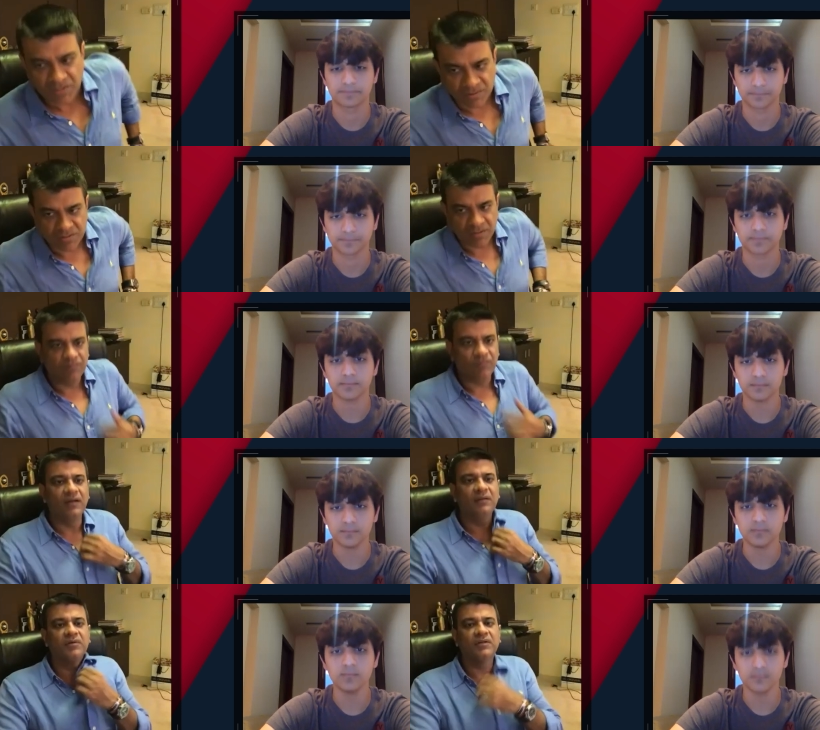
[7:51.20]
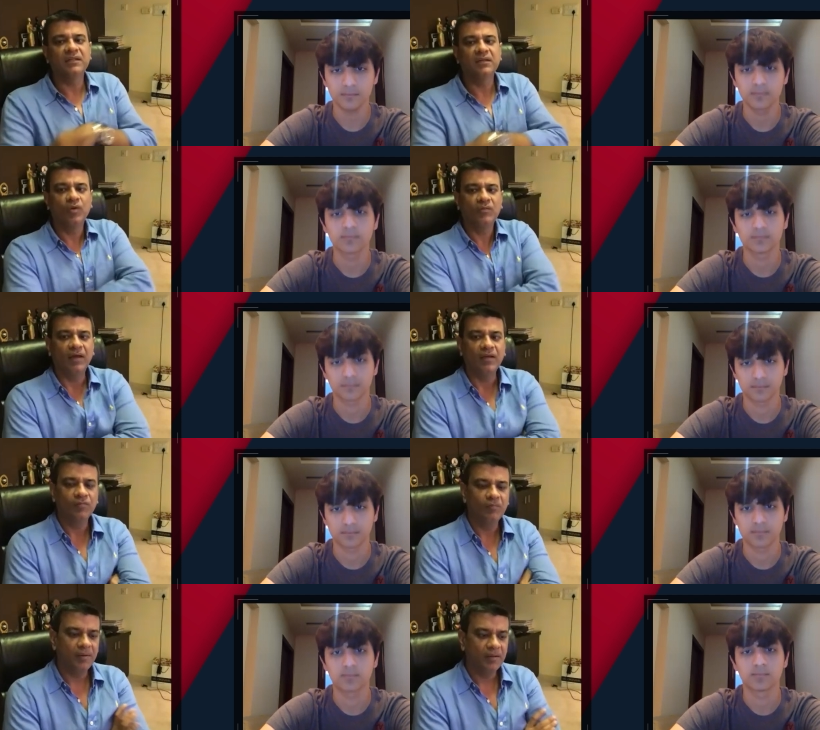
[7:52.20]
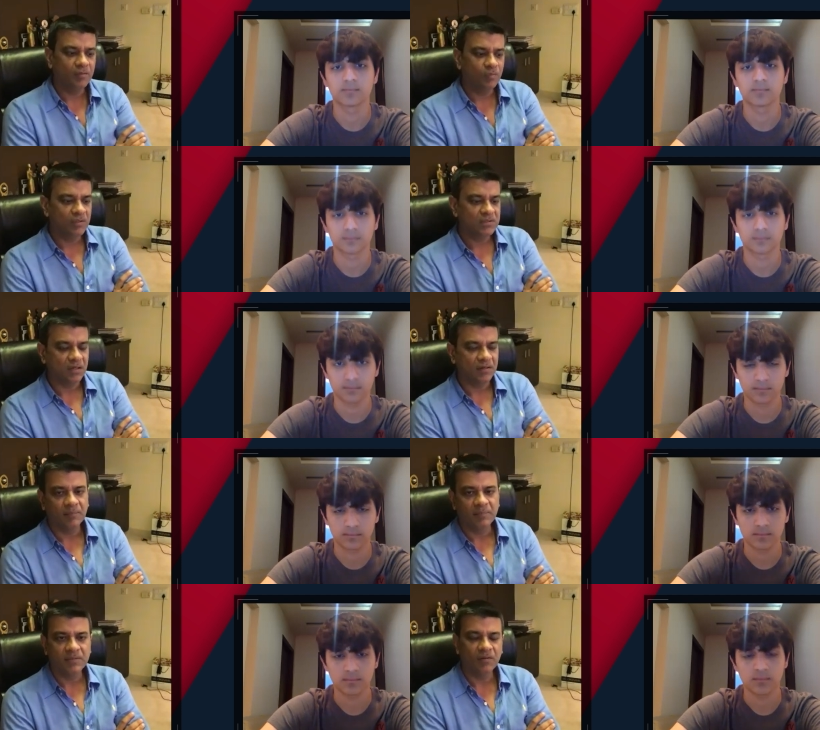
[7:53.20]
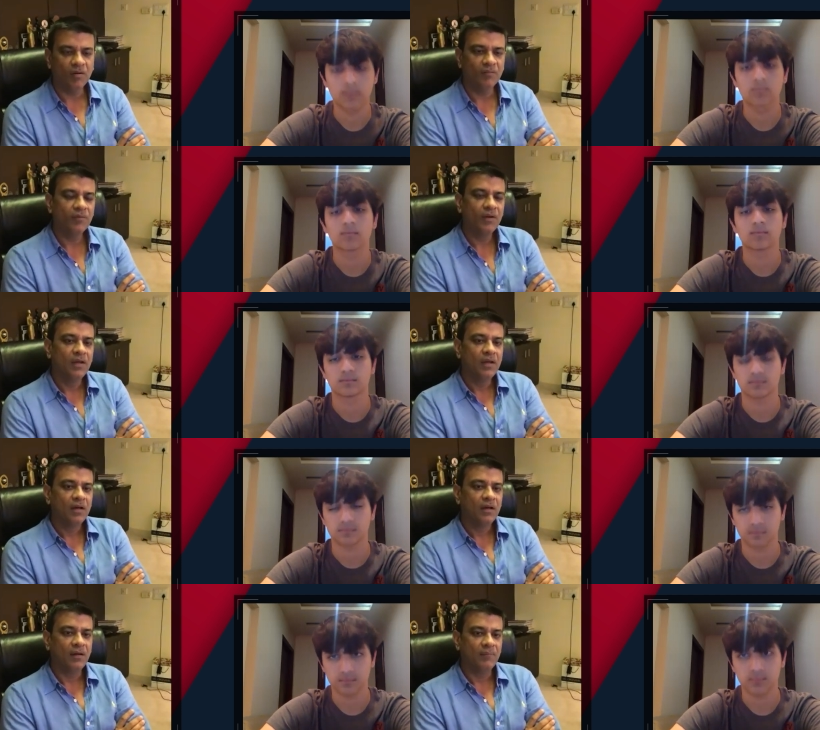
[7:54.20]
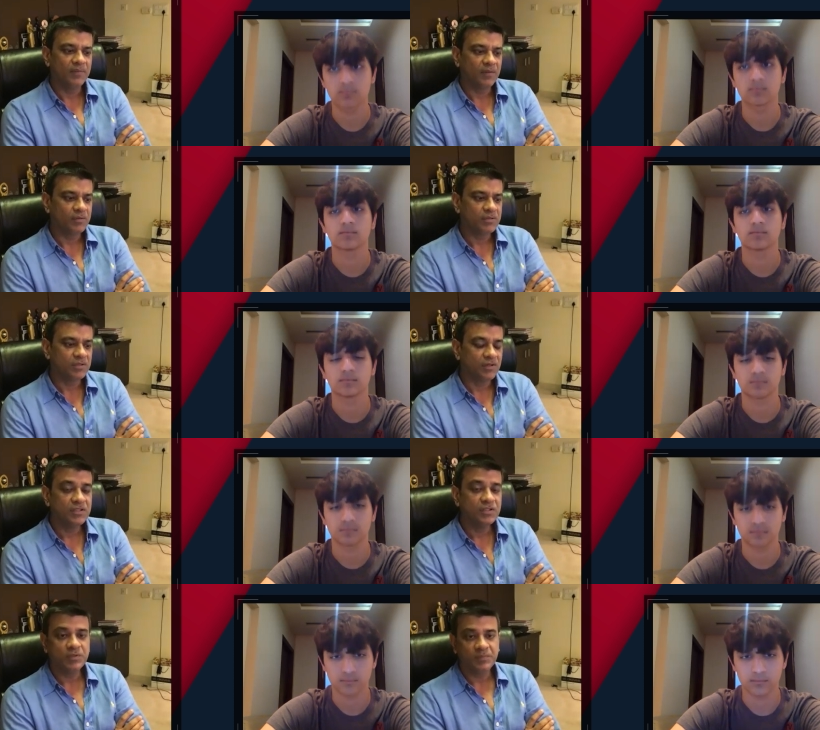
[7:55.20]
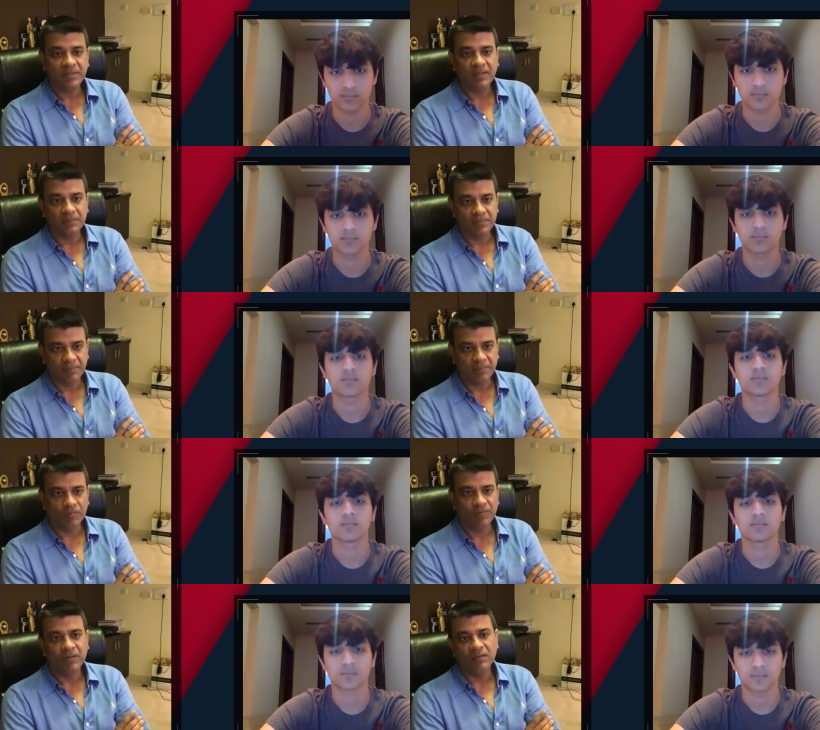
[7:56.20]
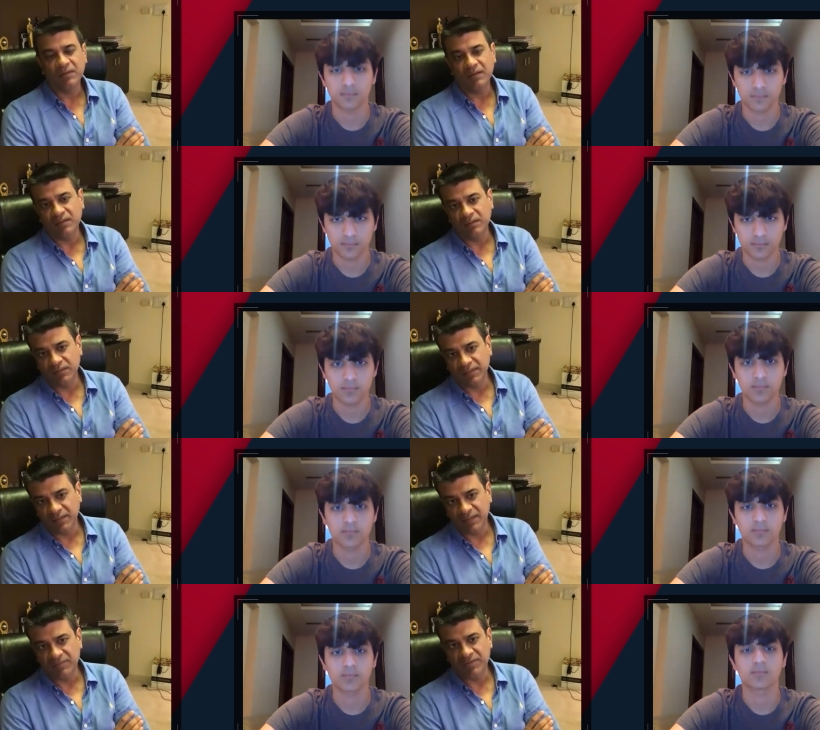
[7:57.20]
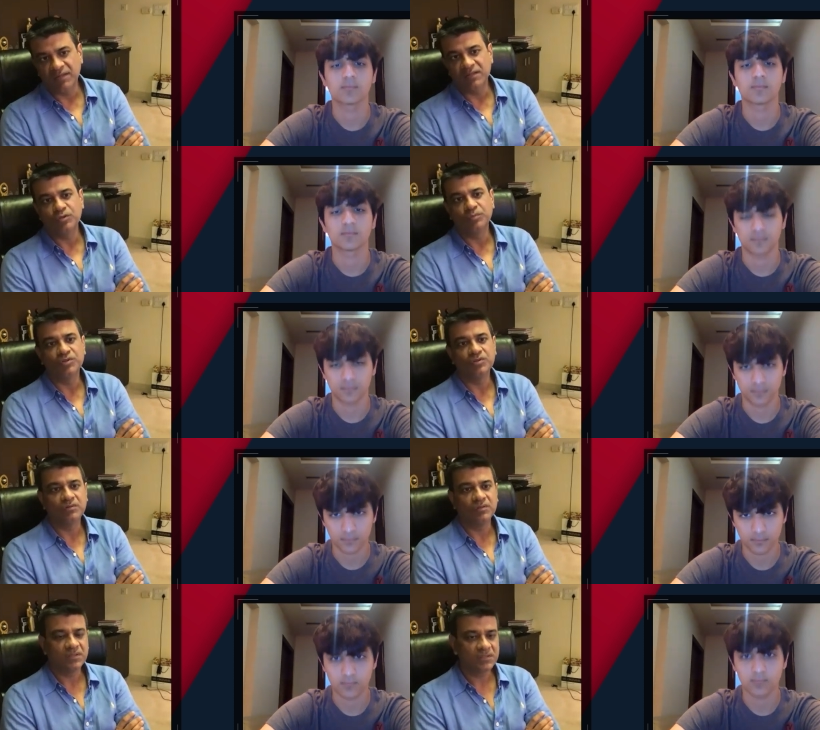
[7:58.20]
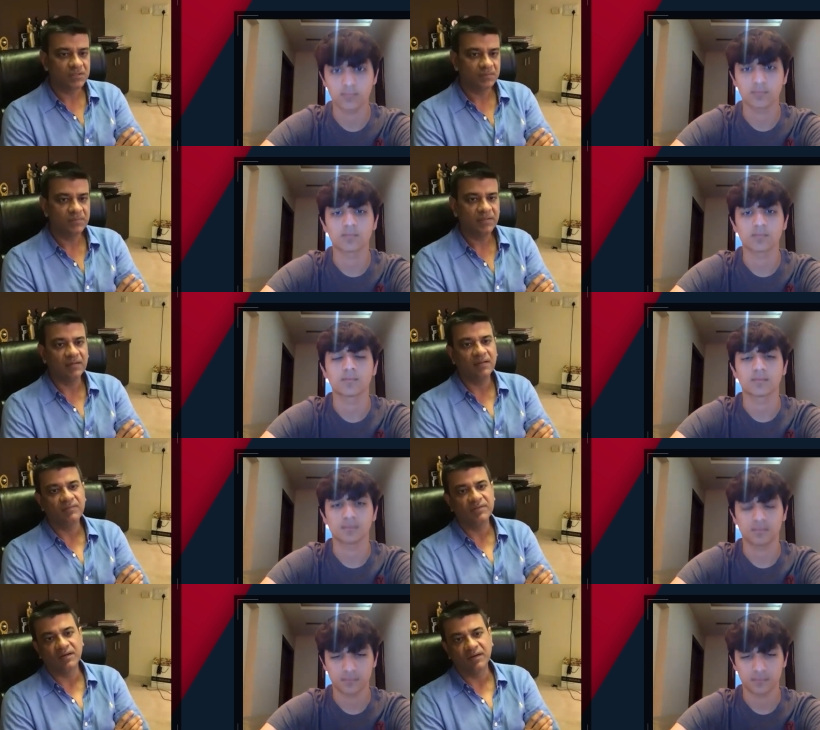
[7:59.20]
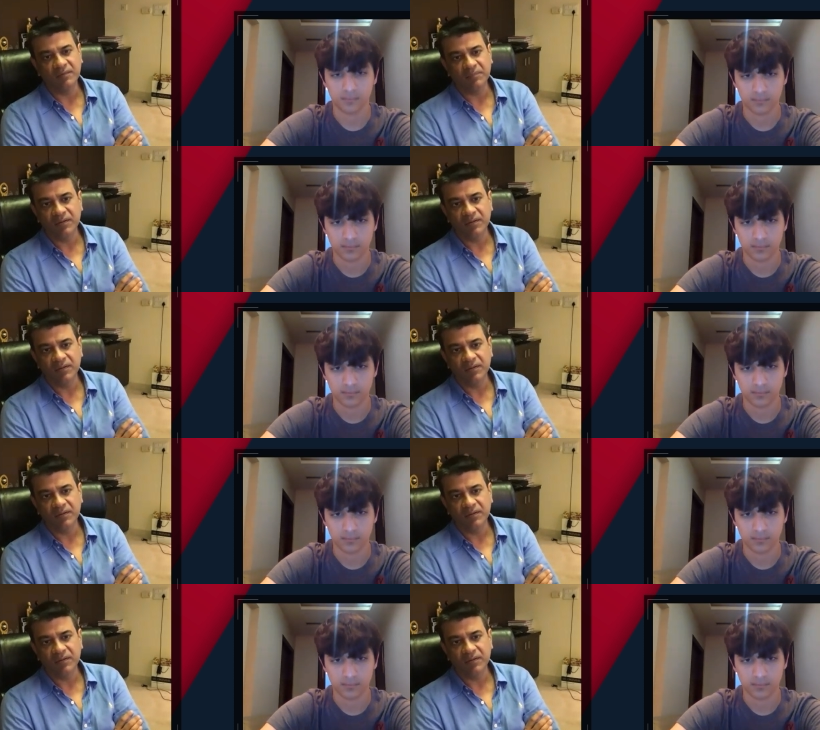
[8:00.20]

Speaker 1: initial seed funding, because I think what value we bring to a startup is a lot of um, you know synergies which we can help them. You know, we can they can leverage our distribution system, they can leverage our